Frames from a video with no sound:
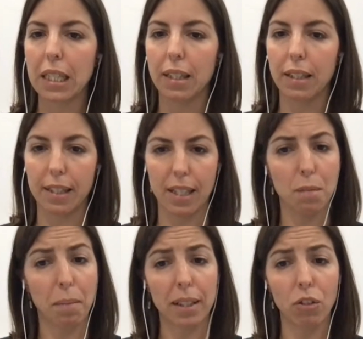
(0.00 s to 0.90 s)
This
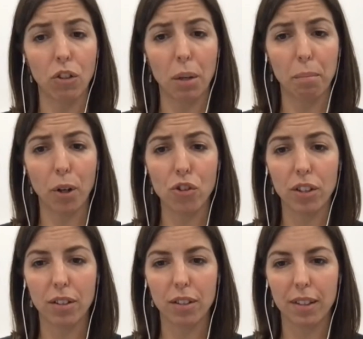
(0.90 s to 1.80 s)
particular project,
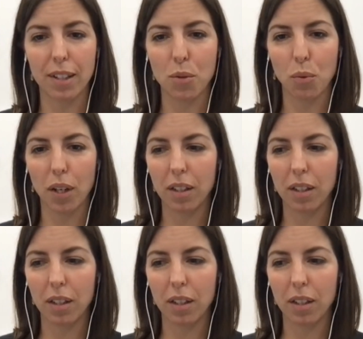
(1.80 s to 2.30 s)
this one?